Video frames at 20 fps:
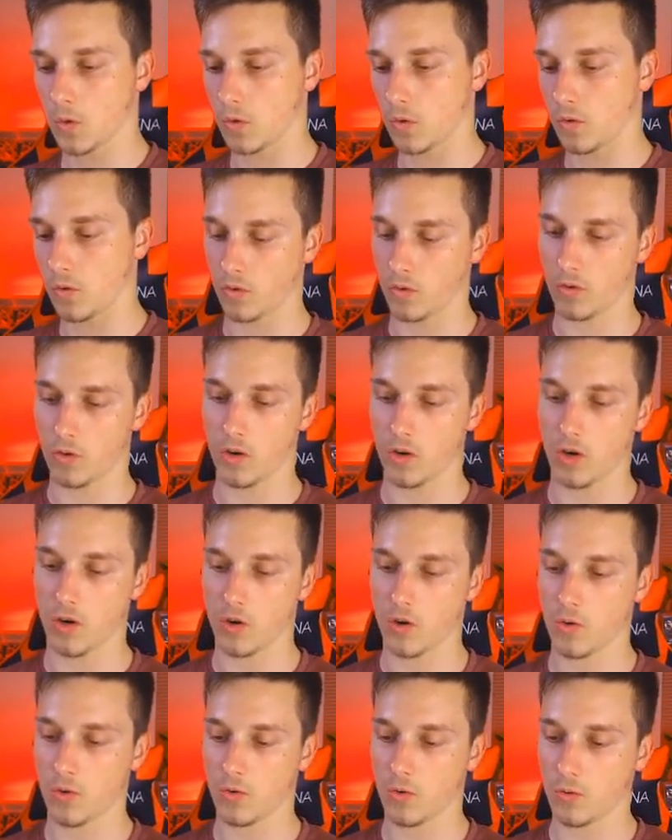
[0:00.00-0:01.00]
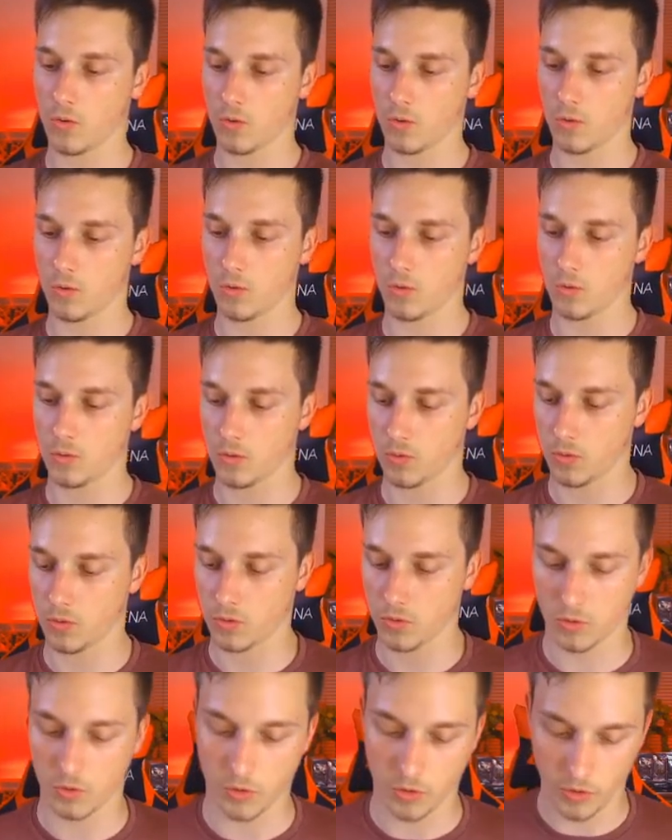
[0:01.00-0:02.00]
Rose
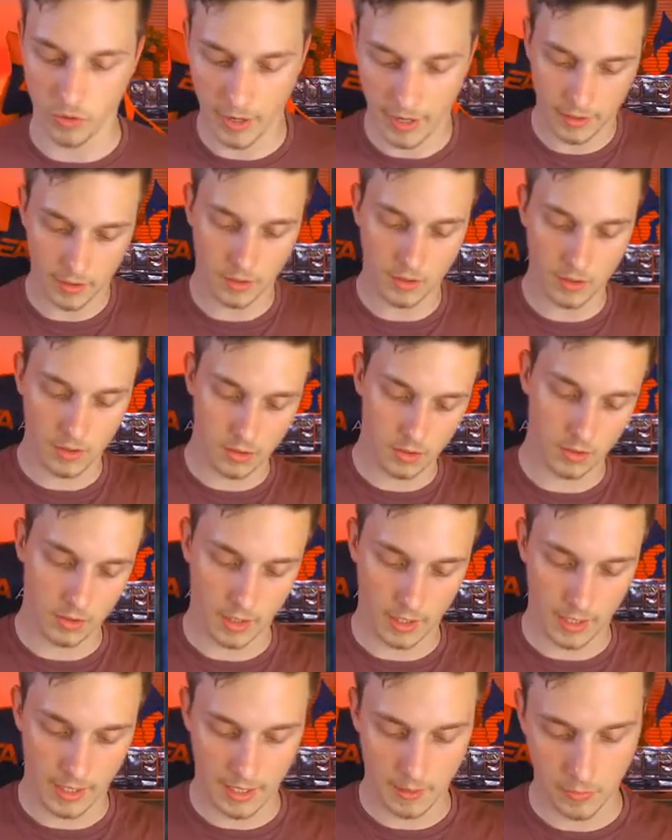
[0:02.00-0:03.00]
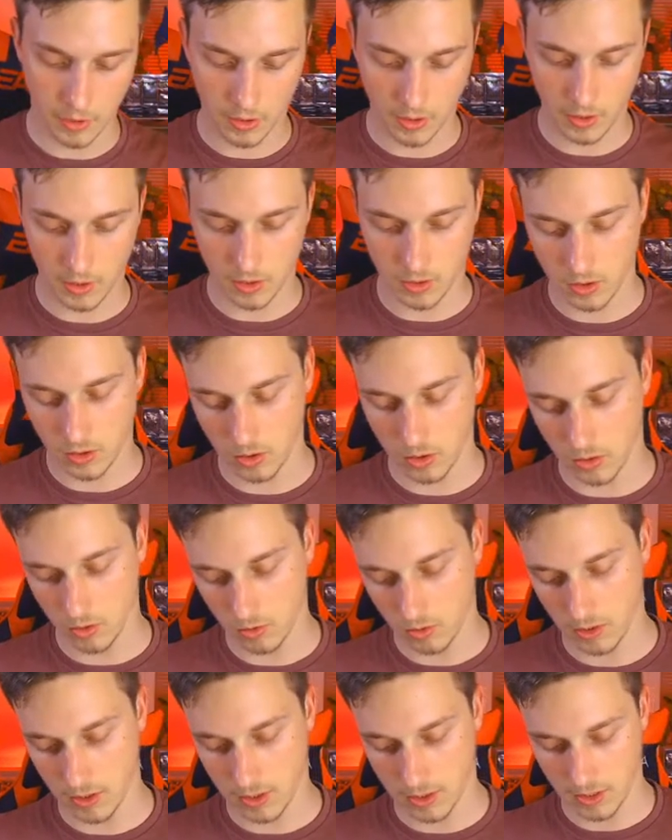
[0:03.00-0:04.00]
Dragon. I'm going to take
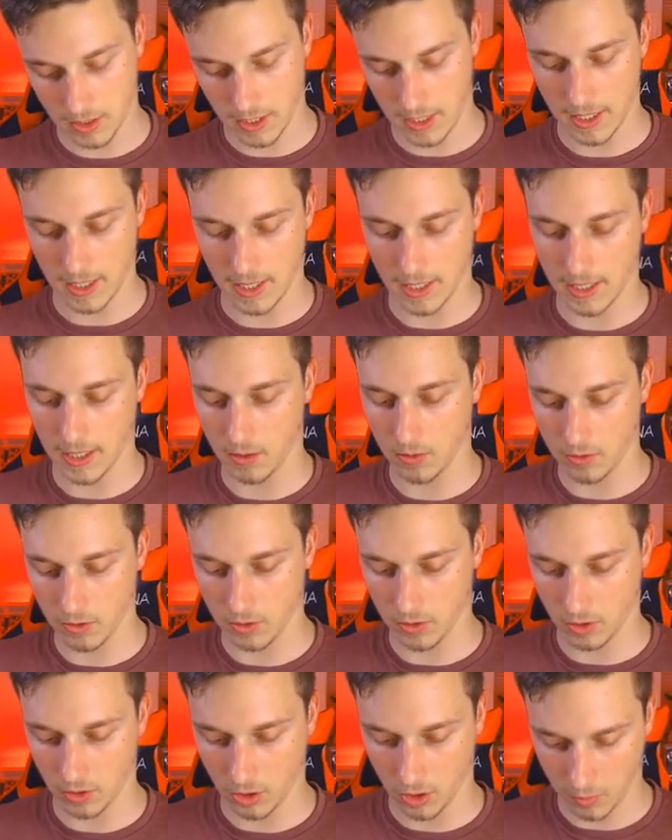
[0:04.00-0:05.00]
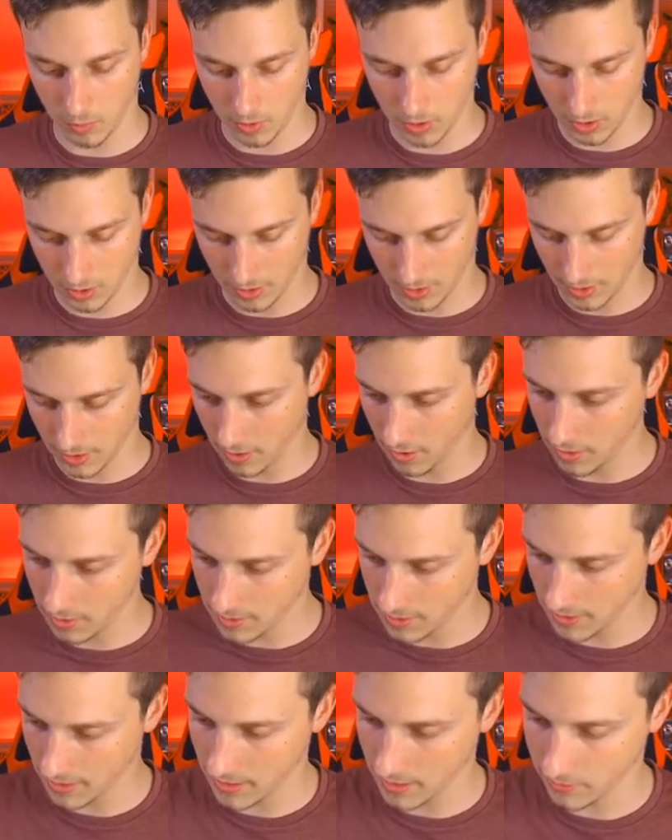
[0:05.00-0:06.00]
out the commons because I can't
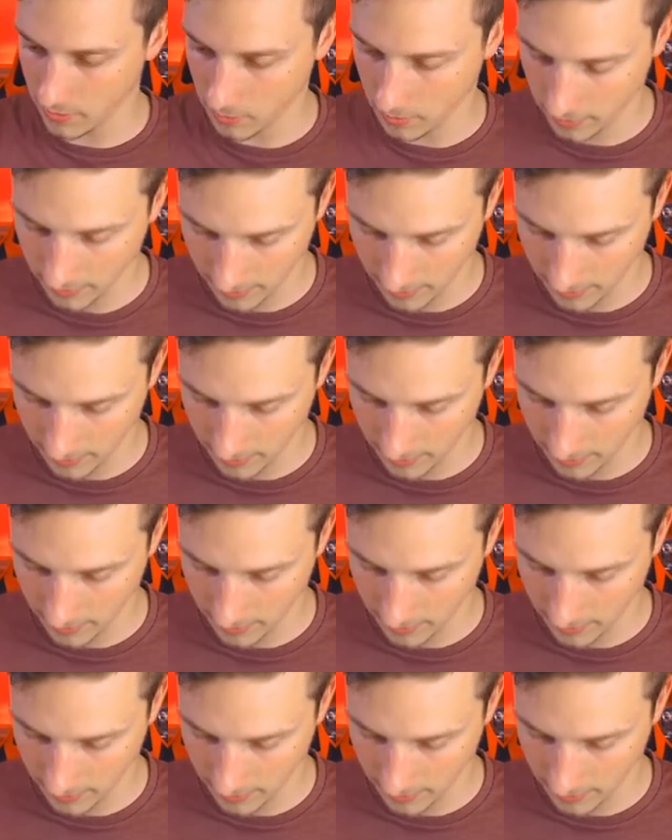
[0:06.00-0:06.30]
send everyone